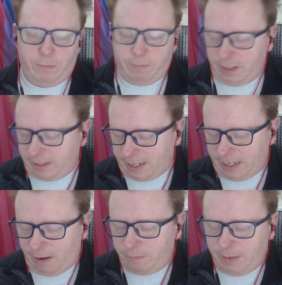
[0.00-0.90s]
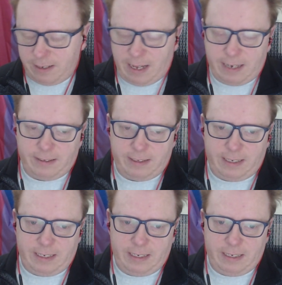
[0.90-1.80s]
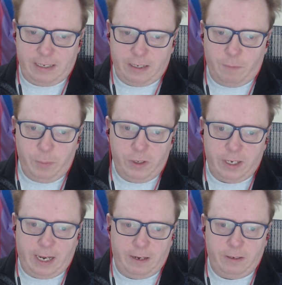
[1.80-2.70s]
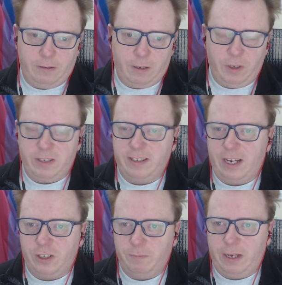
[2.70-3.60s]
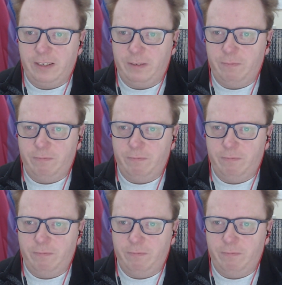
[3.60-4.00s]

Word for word: the second after next to that is the computer layer, computer section, basically